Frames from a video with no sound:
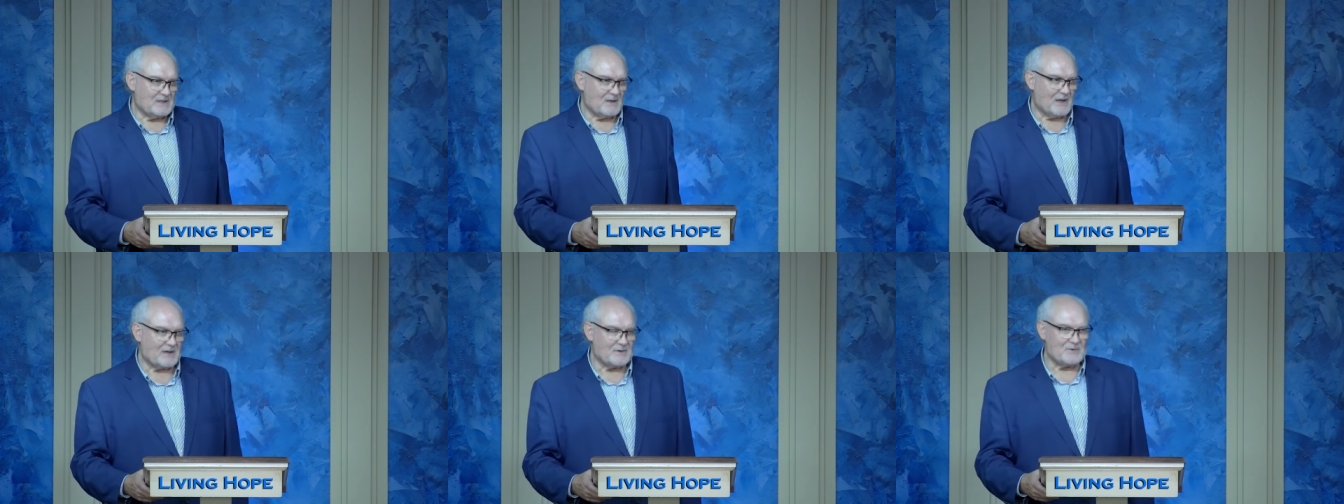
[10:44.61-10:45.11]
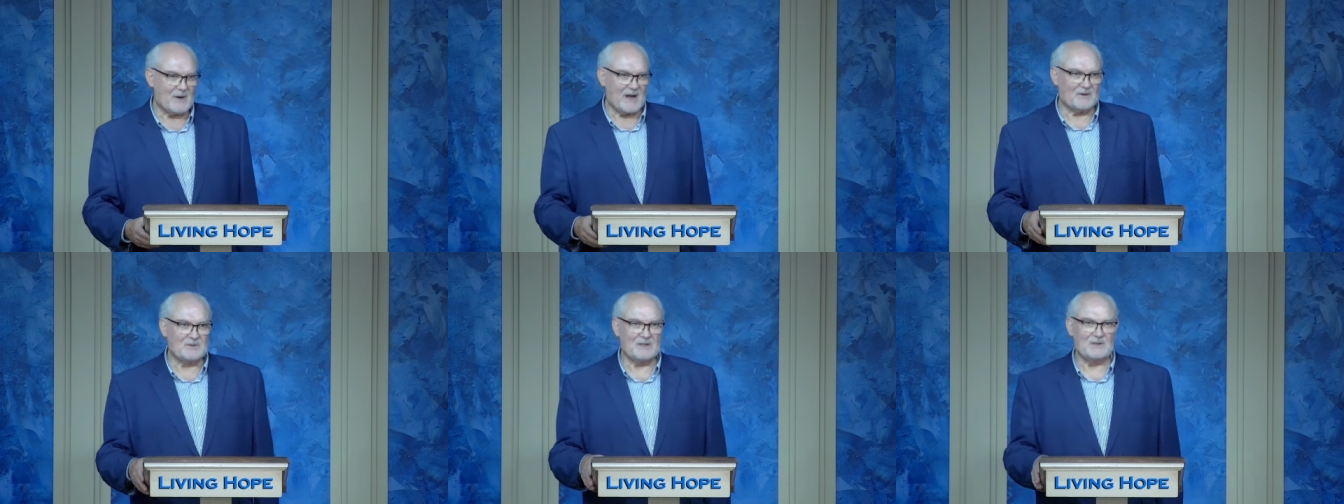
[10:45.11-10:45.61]
A lot of
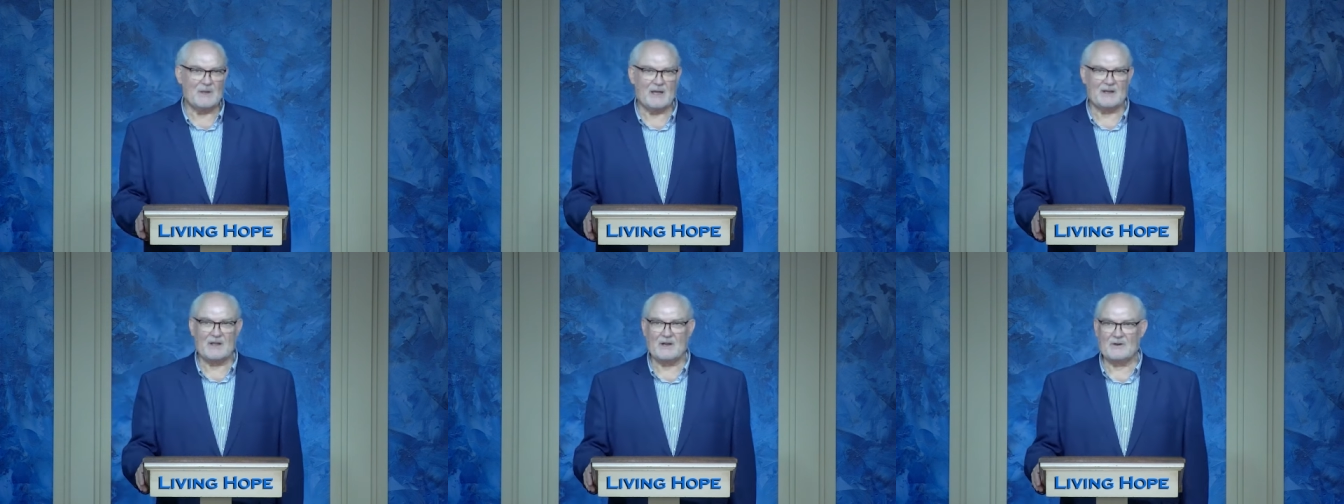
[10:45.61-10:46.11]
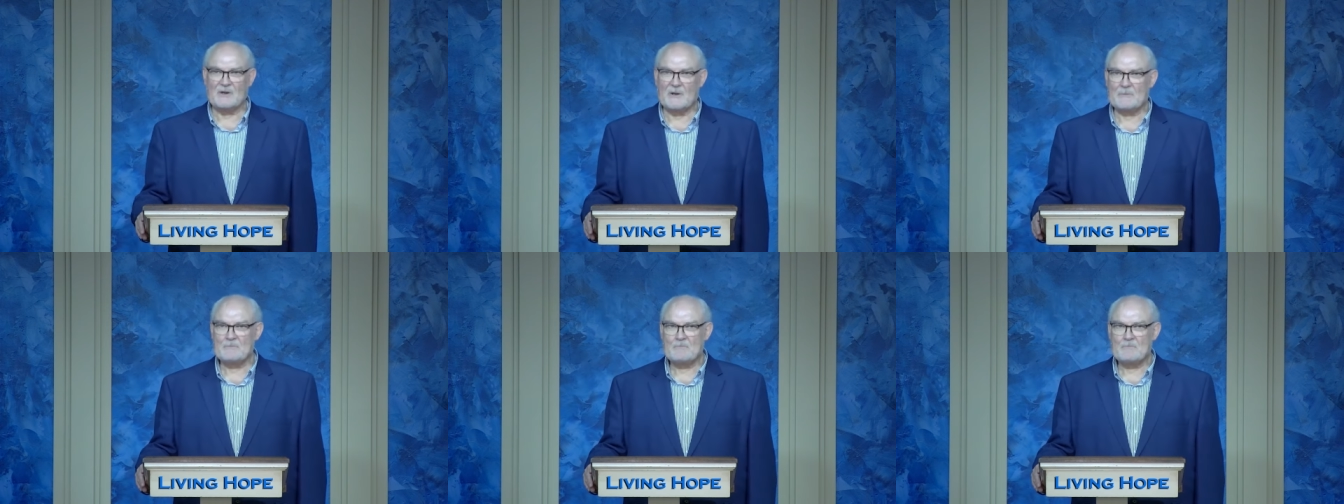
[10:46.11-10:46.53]
drought in that area.